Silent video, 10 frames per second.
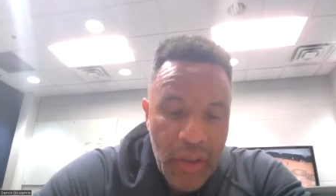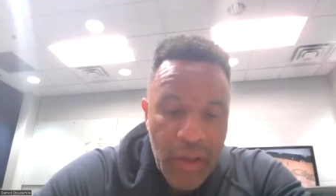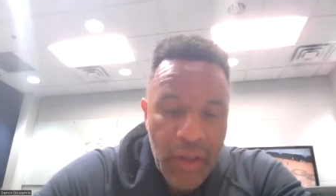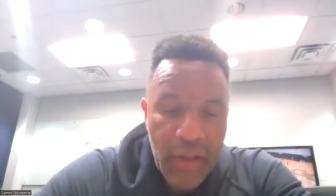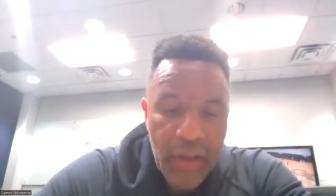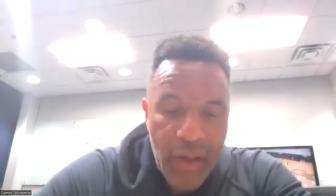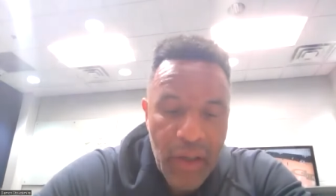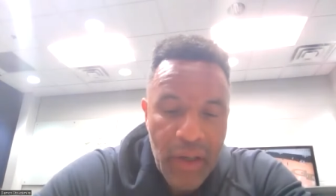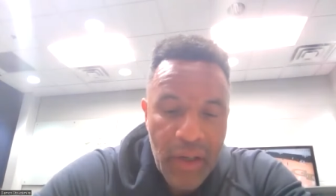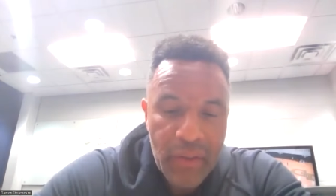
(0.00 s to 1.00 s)
he
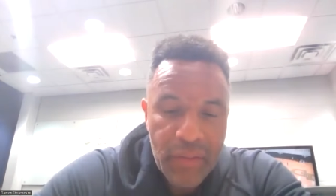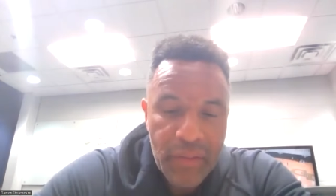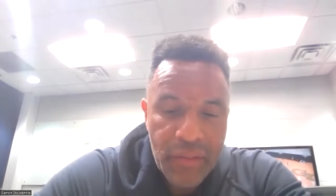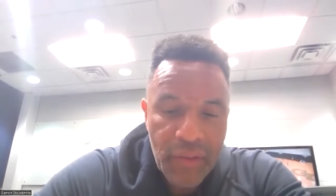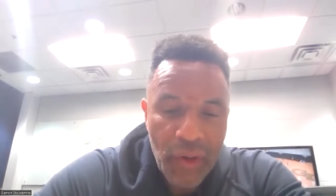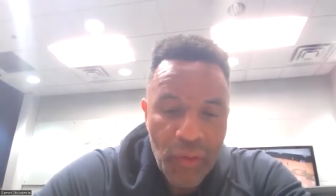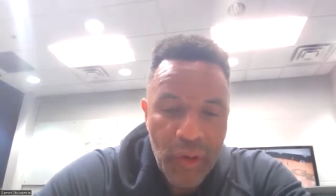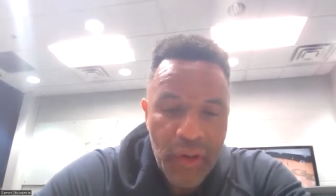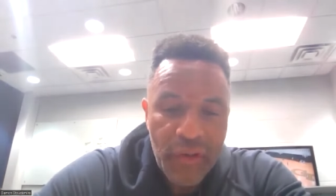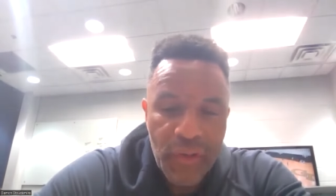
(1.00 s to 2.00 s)
uh, you know,
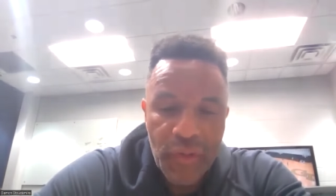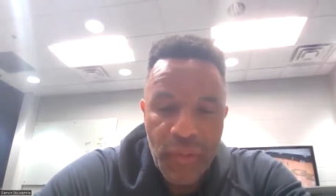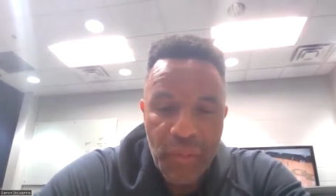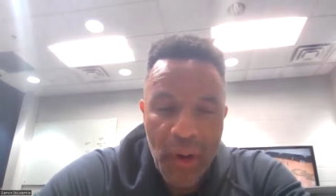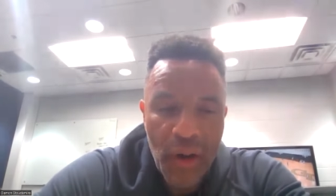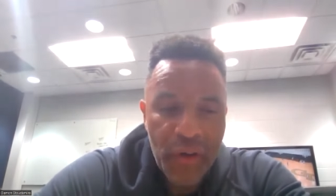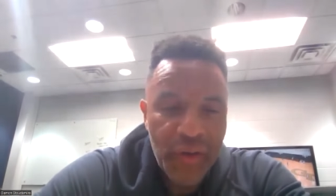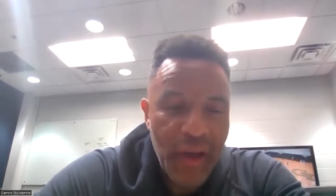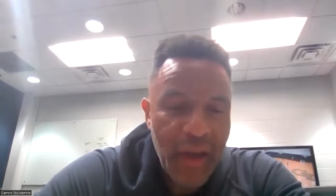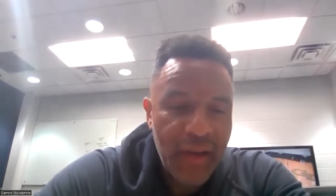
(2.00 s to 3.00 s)
really shoots the ball.
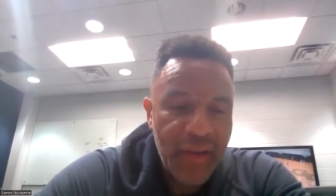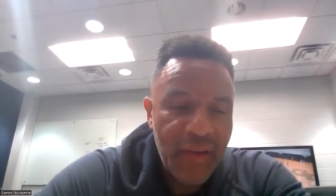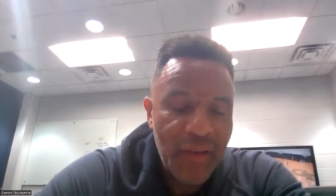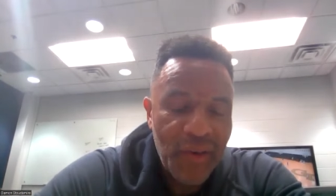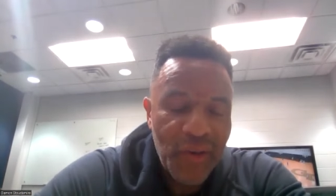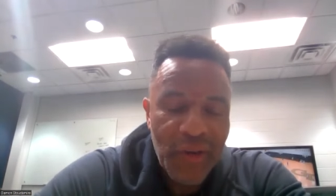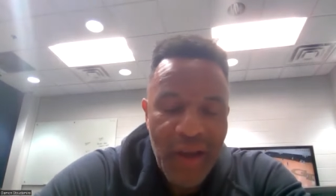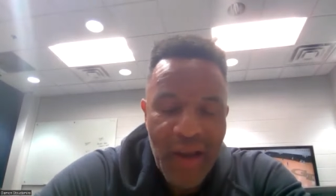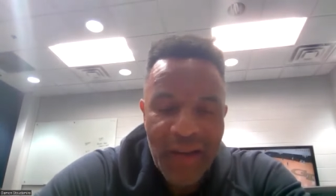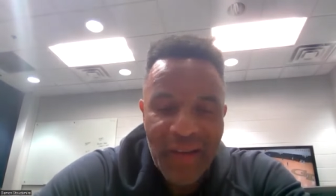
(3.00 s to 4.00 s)
You can't, you know, you
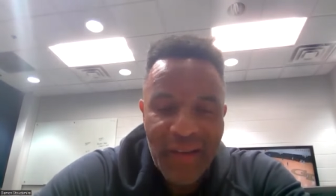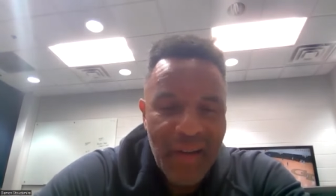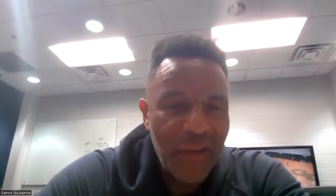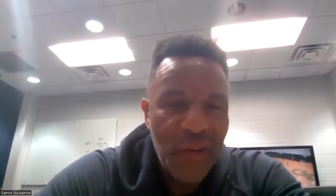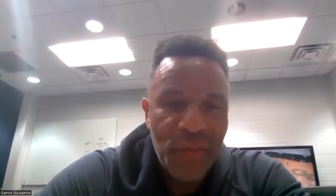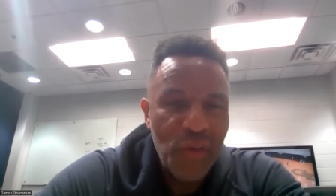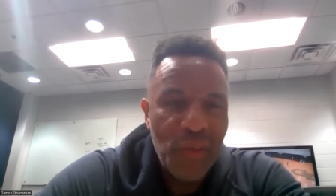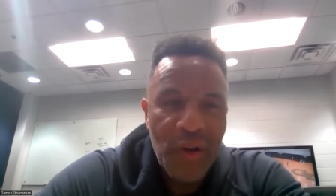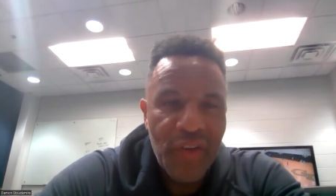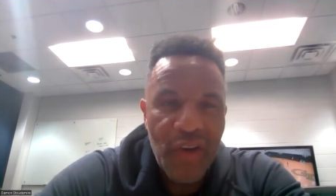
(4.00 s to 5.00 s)
can't give him too
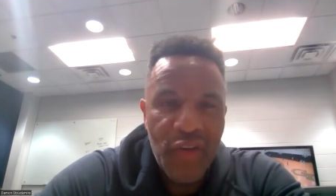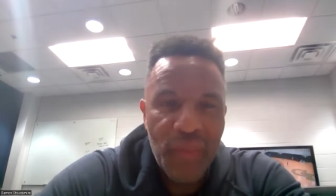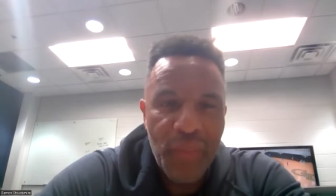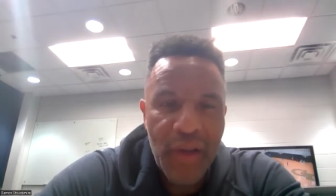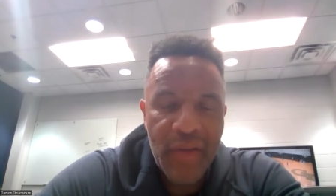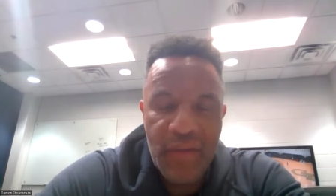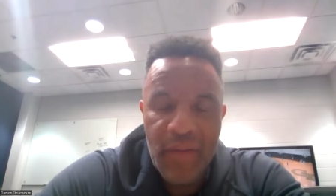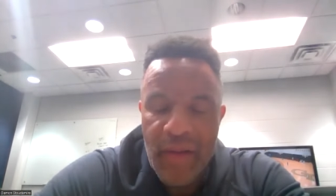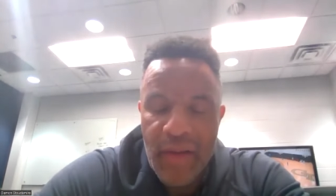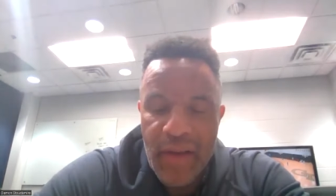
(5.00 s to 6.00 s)
much airspace.
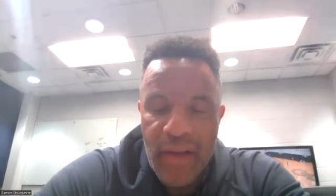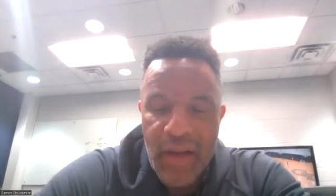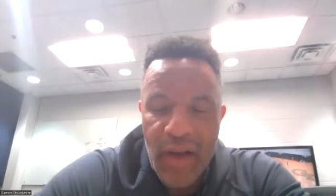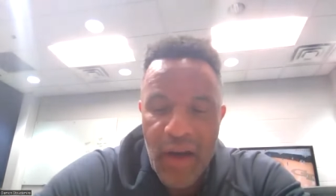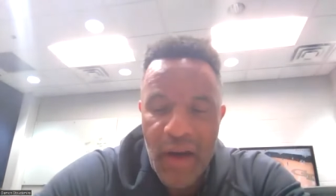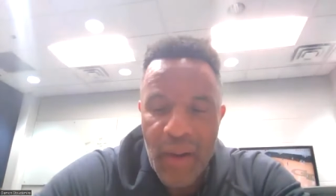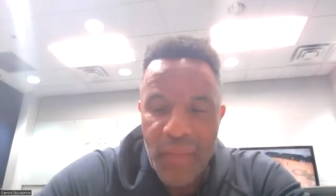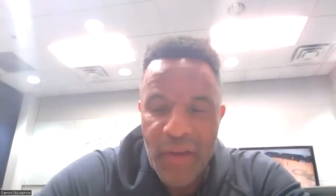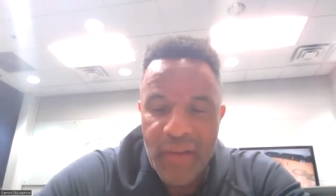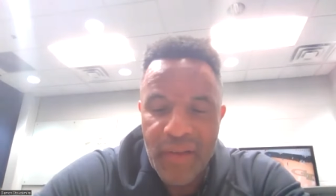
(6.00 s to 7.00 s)
Um,
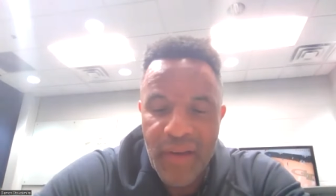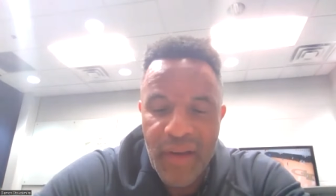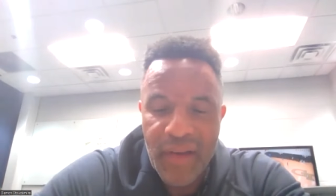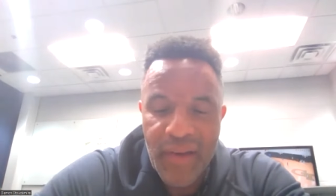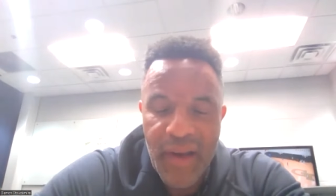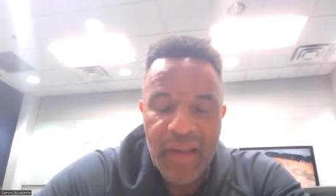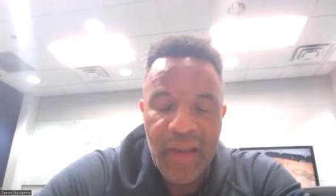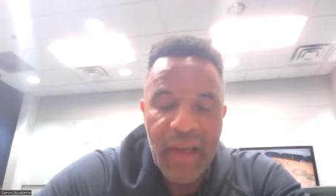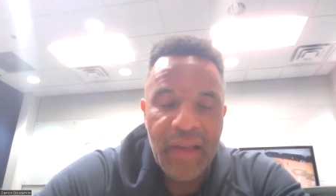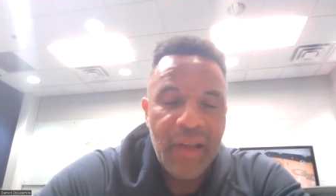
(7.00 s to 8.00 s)
and and and
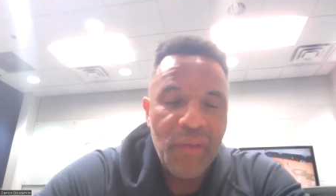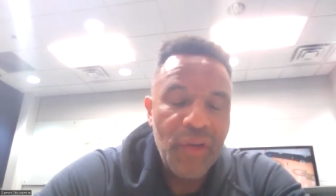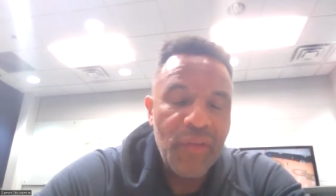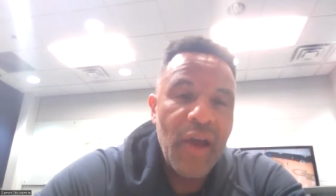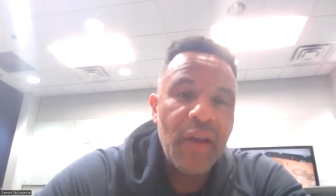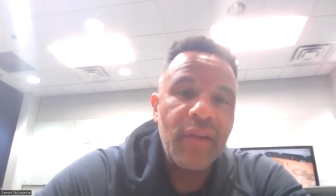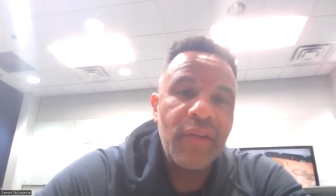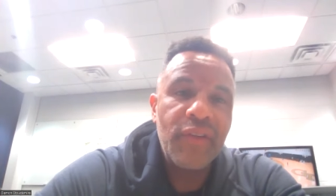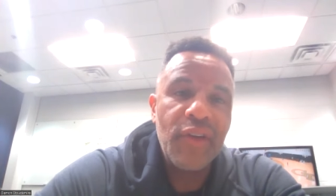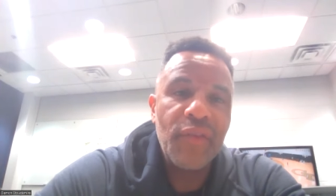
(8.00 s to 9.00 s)
lately we've had a
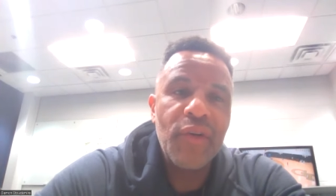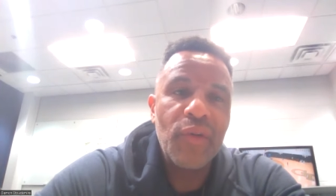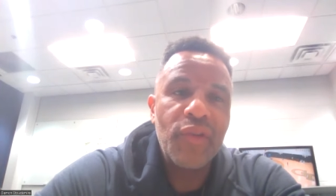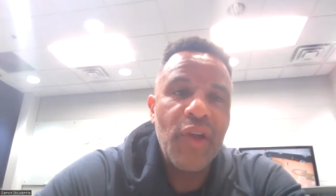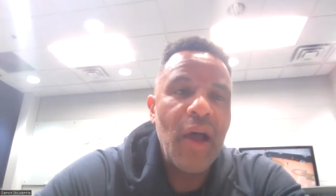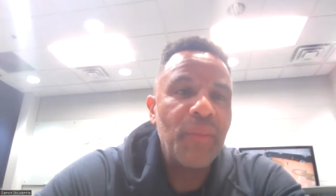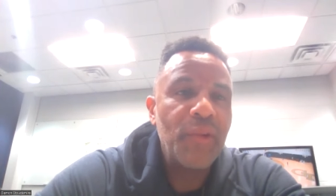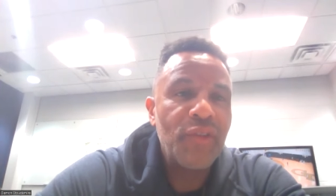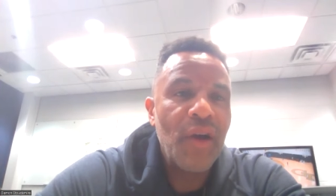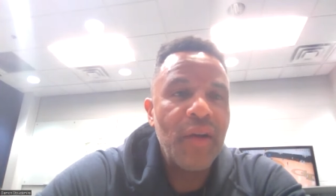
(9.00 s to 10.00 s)
difficult time
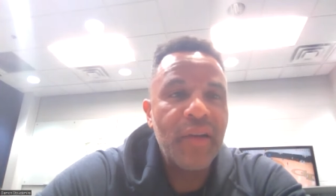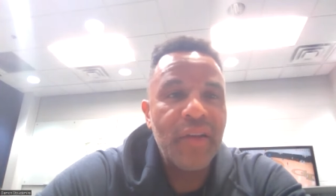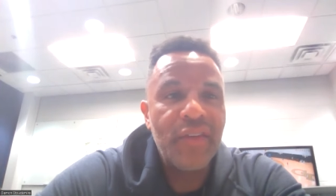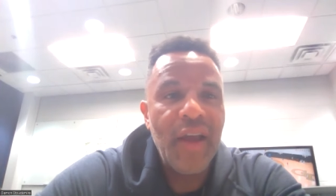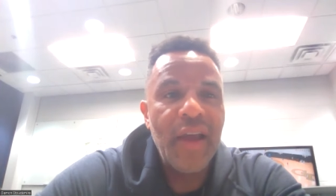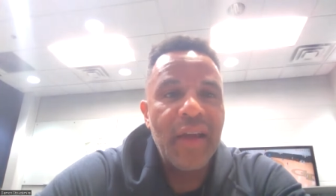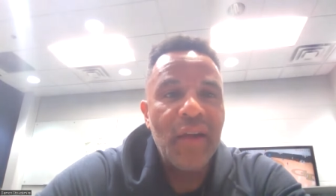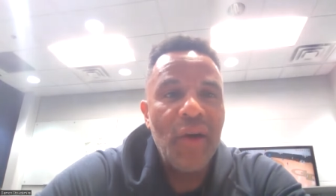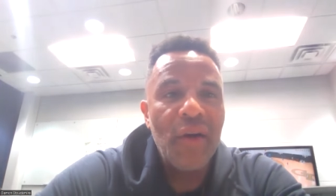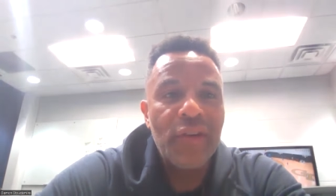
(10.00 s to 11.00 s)
of trying to contain
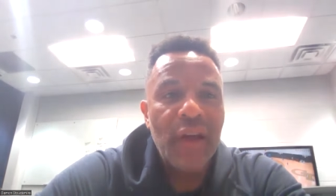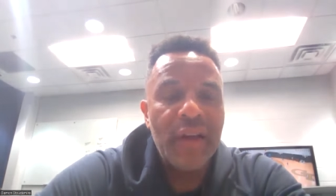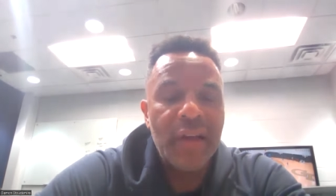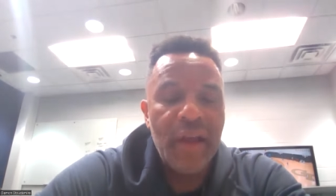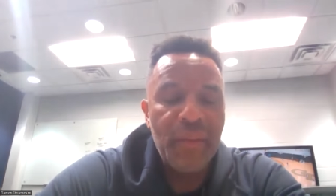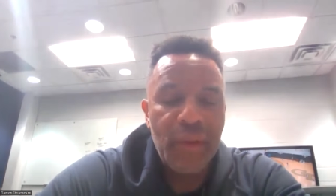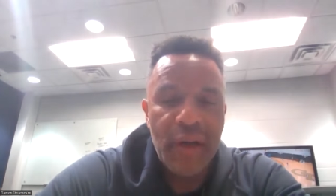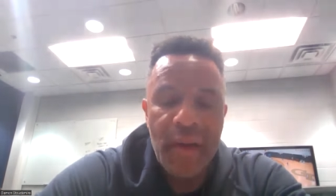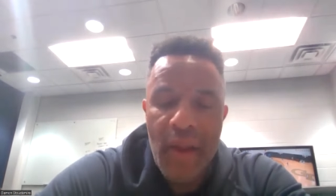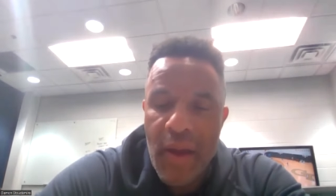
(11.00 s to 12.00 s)
guards like that. But